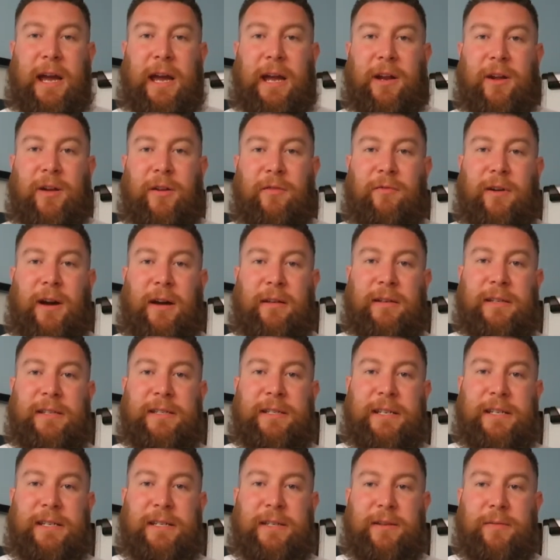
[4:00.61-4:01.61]
in and around the
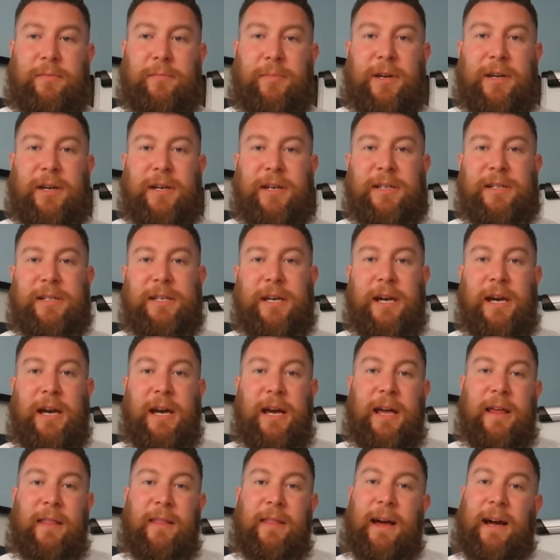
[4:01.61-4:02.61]
system, because
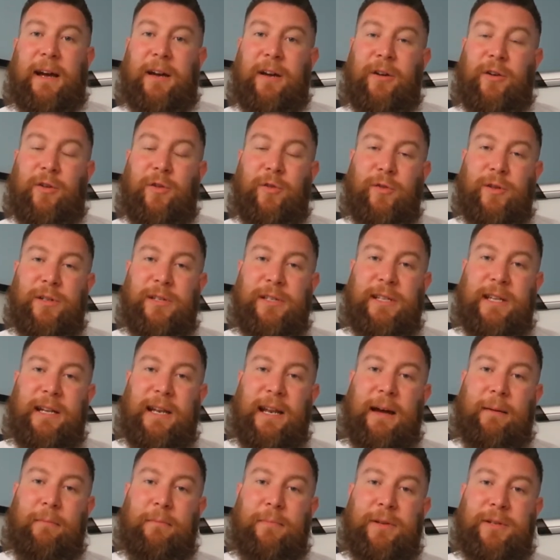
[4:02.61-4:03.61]
that can cause the
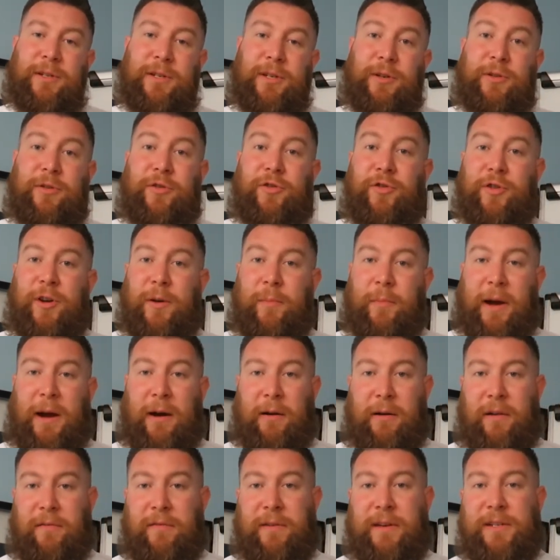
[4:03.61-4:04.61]
lamp to trip
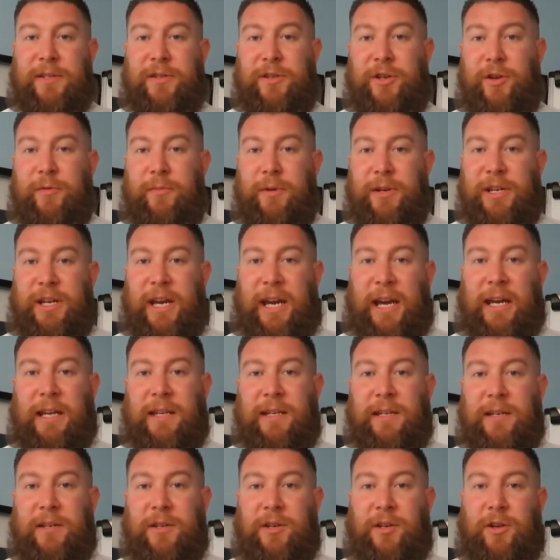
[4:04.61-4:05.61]
out if there's too much
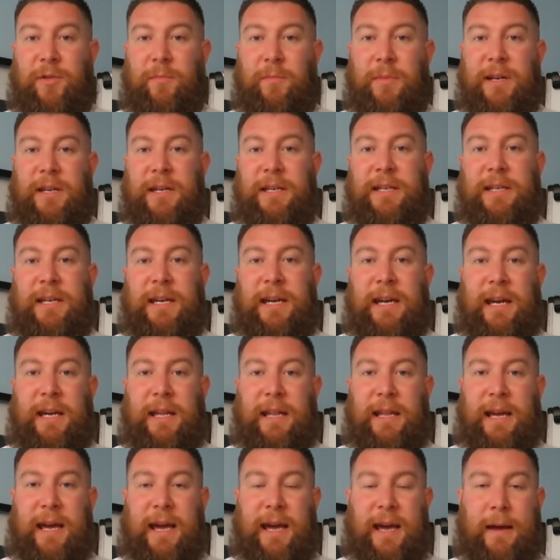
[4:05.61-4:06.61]
heat and humidity
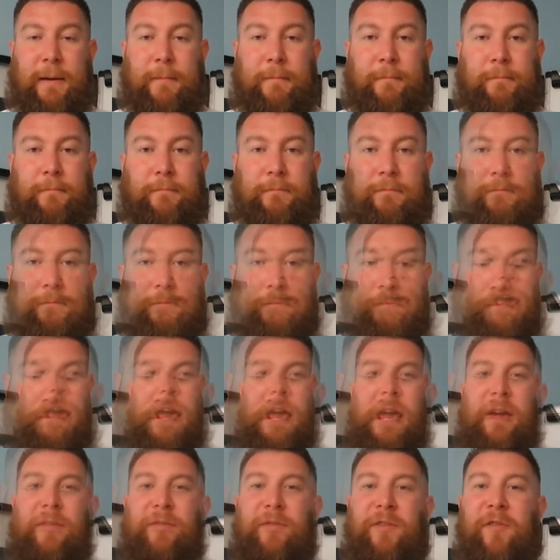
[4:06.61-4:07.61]
in the air.
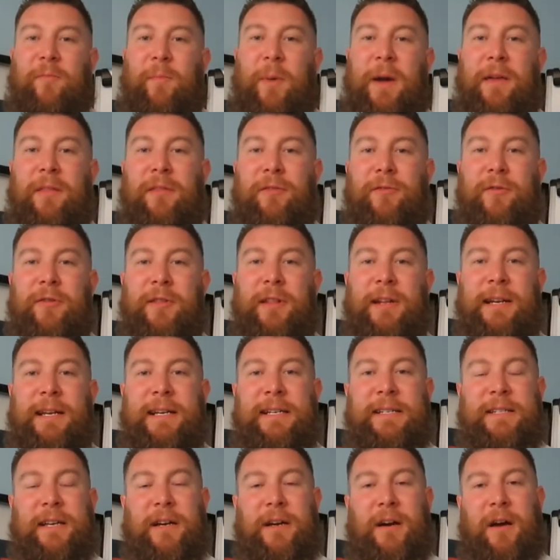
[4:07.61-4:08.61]
If you've been through the
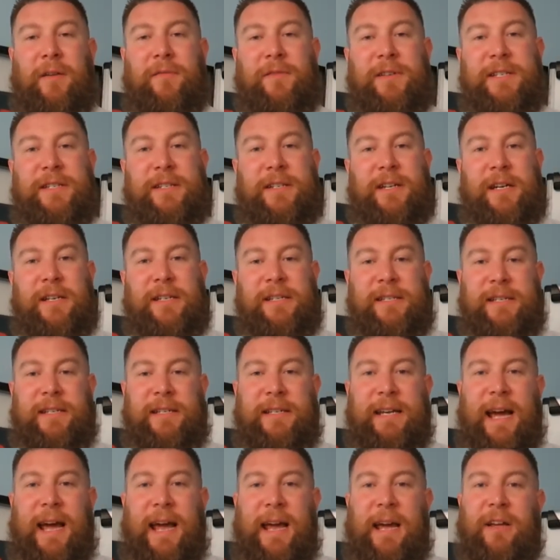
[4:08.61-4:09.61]
list that I've discussed
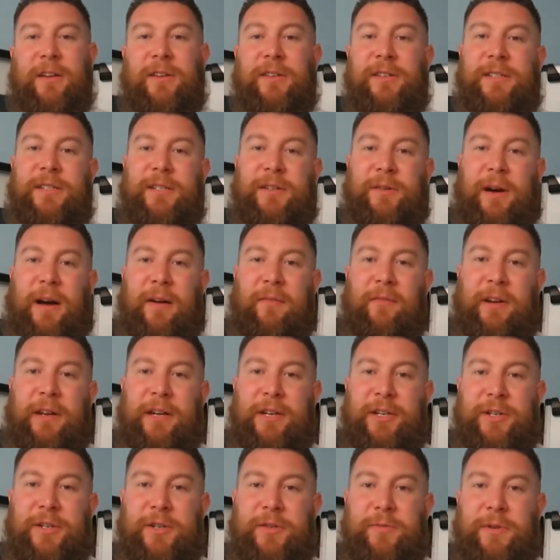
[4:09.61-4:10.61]
today and you're still having
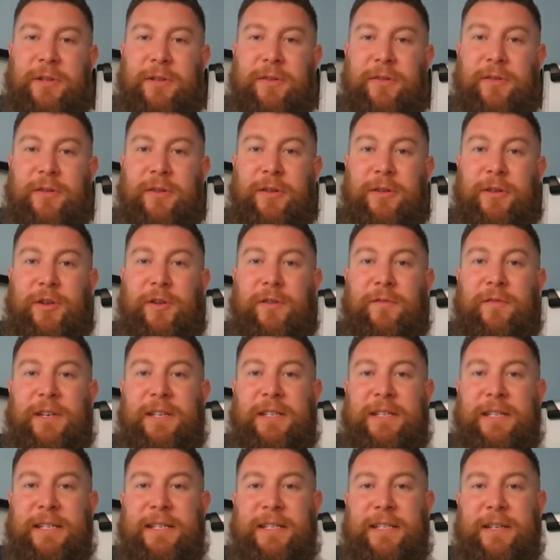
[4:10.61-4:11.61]
issues with your UV
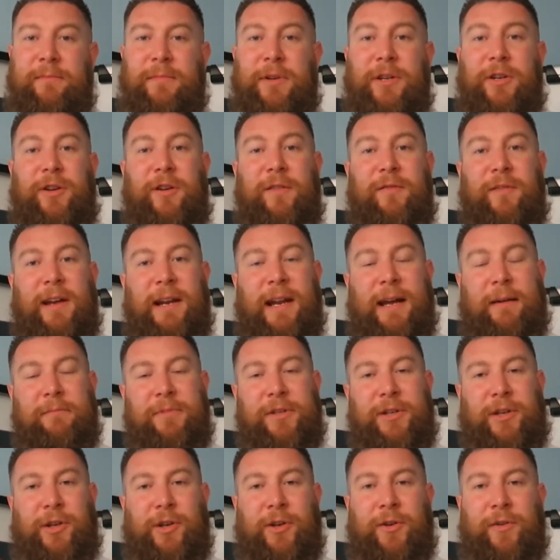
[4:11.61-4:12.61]
system and UV
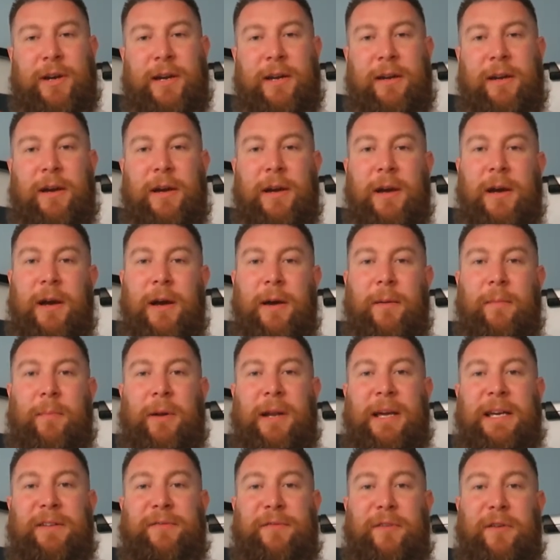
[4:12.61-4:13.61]
lamps curing,
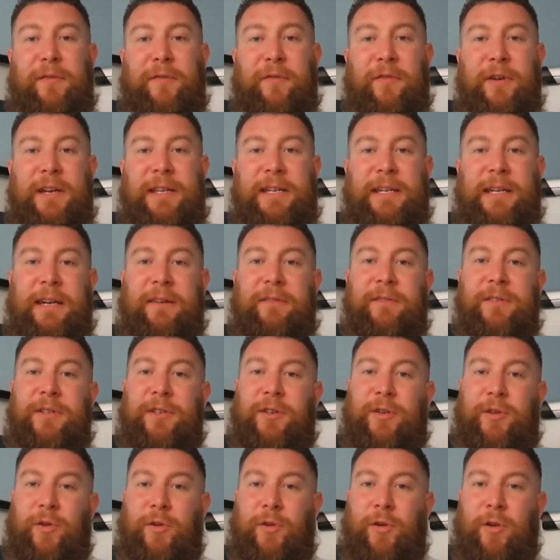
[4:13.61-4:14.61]
please feel free to give us
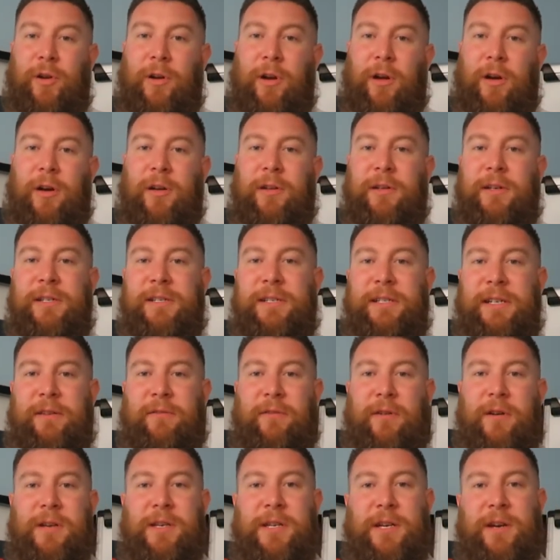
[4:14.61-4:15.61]
a call on
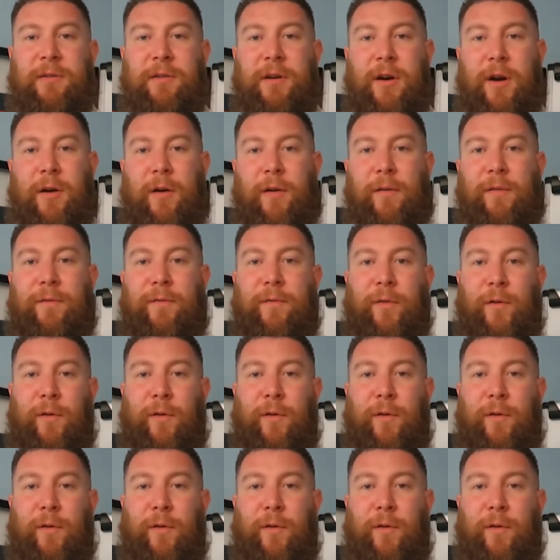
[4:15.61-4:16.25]
0044